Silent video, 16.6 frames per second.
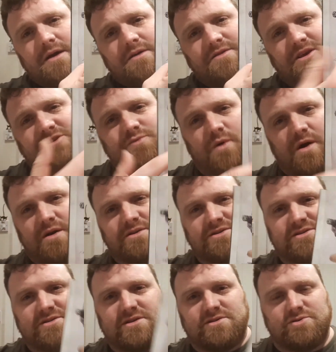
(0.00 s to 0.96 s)
This
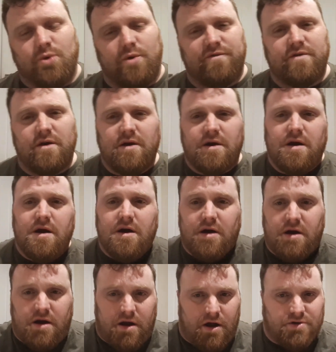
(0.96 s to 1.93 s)
one's sort of
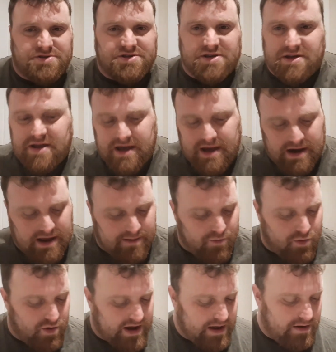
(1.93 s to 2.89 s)
closer knit, a
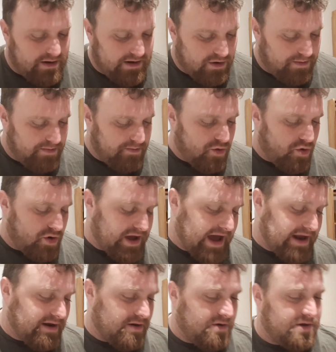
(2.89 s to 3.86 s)
little bit more
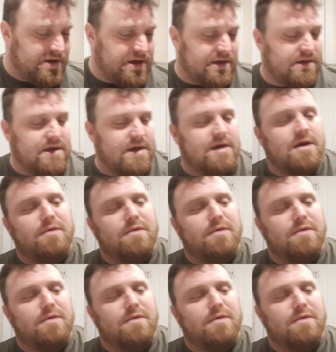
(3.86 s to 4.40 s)
organic looking.